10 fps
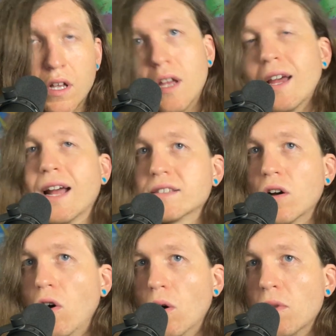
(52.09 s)
It's
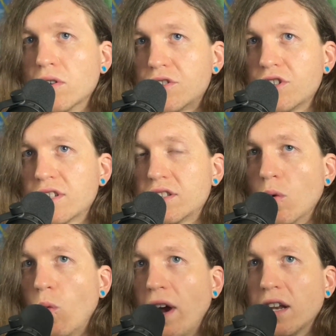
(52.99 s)
almost just the
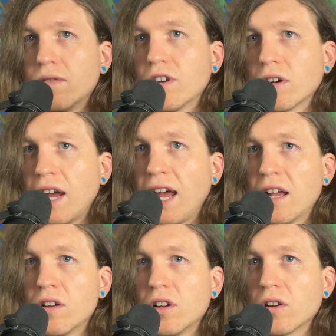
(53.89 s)
weight of your
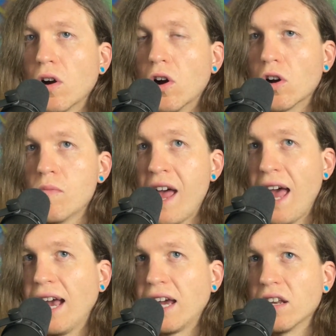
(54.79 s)
hand or your arm
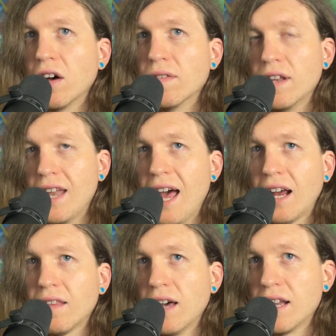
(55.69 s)
hanging on the
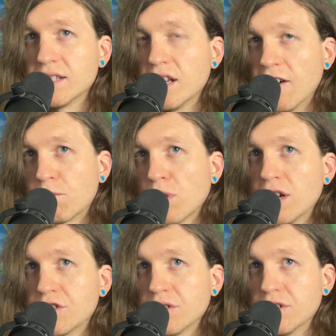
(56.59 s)
neck that is enough
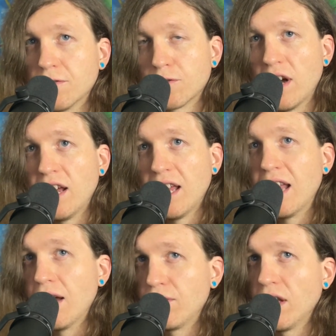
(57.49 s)
pressure to fret it. And
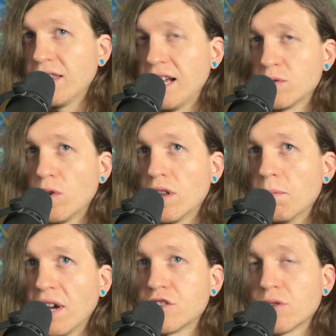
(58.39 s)
I feel like that's one of the
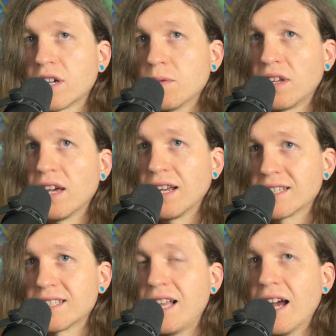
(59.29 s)
big tricks with getting
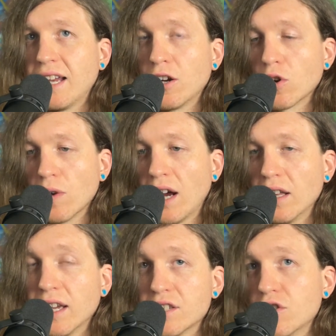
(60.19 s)
sliding
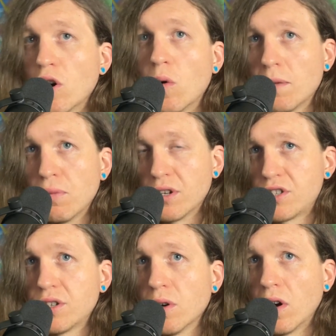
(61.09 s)
correctly is you don't want to push
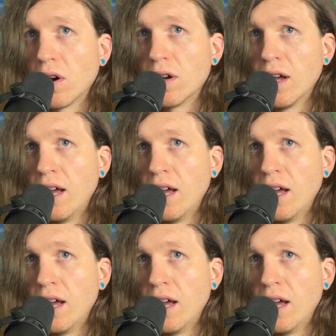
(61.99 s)
too hard.